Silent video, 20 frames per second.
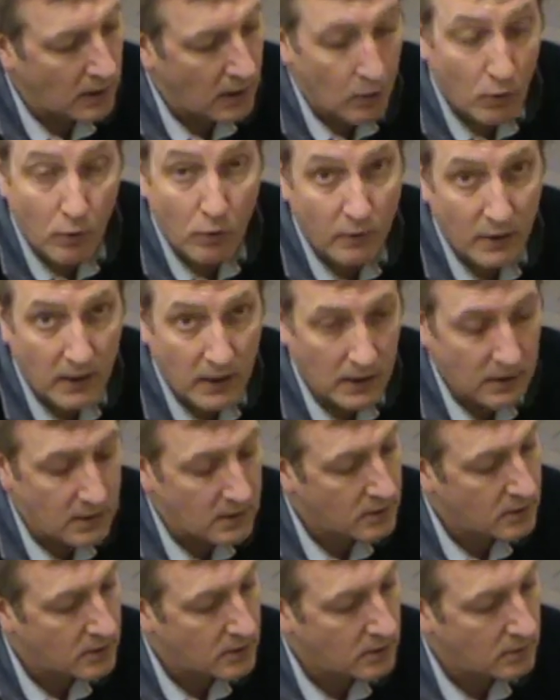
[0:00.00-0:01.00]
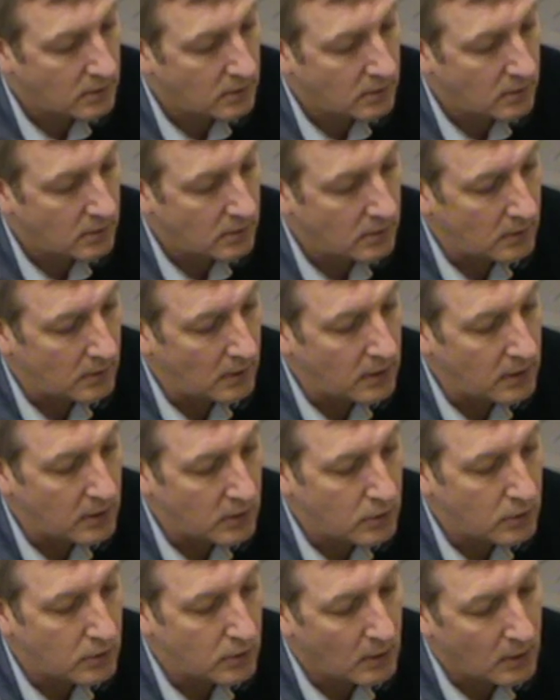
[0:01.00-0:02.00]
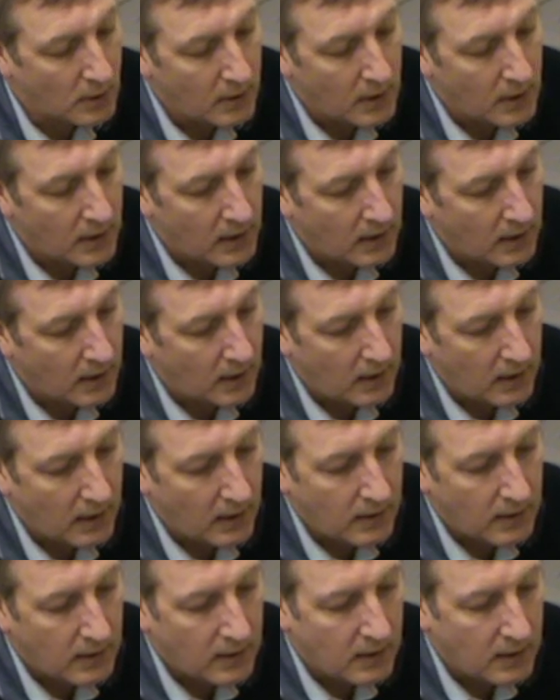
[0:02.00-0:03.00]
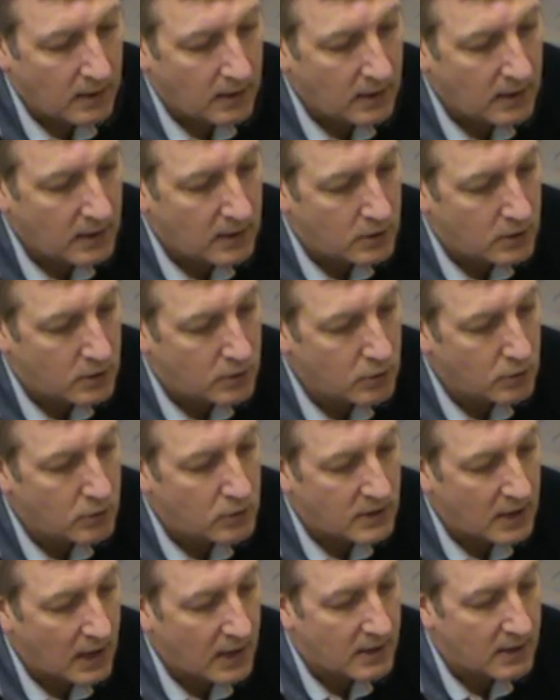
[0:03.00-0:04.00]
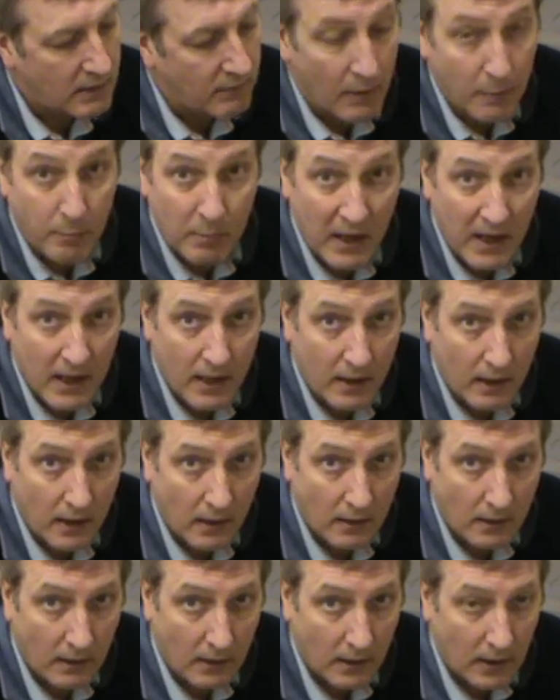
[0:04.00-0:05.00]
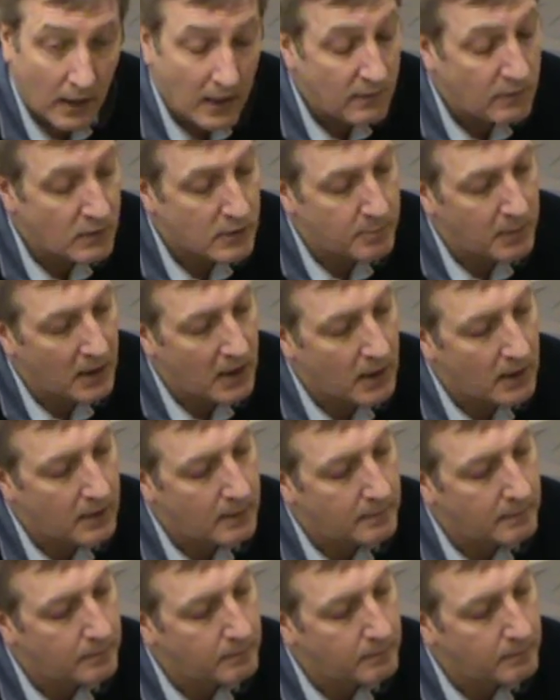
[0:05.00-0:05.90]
overheats, and they do tend to have a better lifespan